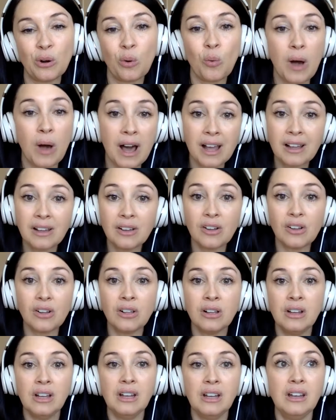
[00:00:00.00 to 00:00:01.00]
a
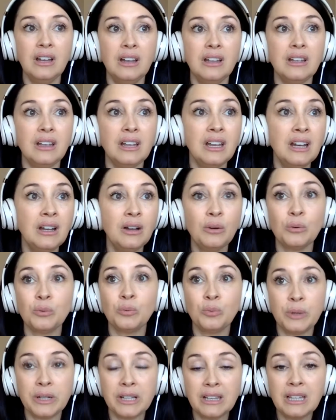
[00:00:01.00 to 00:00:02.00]
while, it
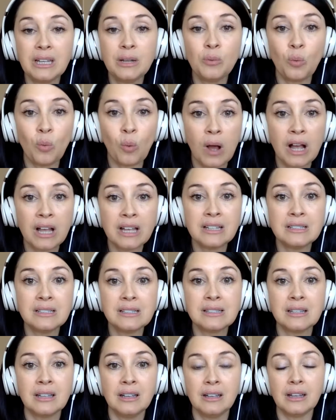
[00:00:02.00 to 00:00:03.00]
really
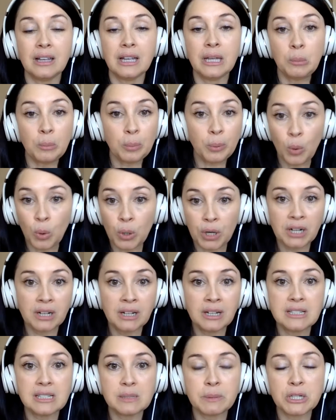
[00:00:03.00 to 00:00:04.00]
was
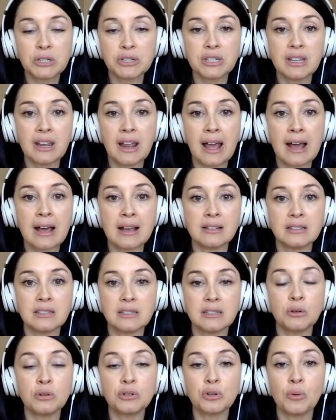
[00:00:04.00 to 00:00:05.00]
important, especially as
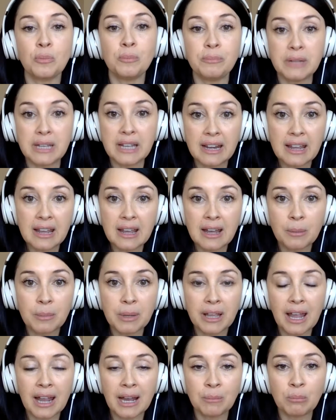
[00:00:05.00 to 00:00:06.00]
social media
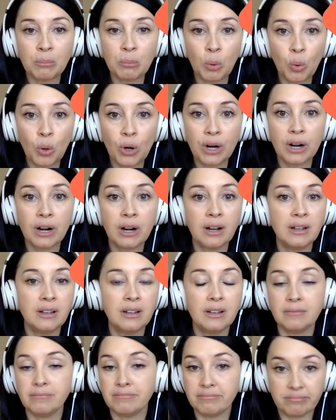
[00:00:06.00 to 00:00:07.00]
became more
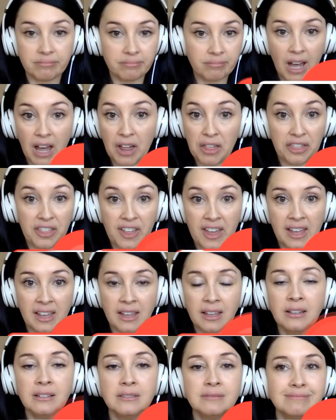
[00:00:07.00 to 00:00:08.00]
a
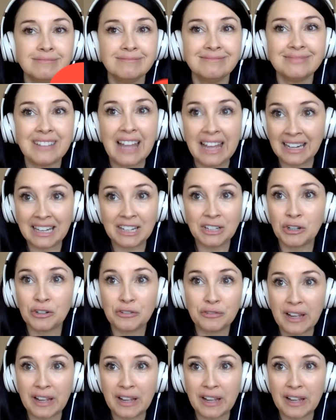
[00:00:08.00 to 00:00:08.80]
thing and in your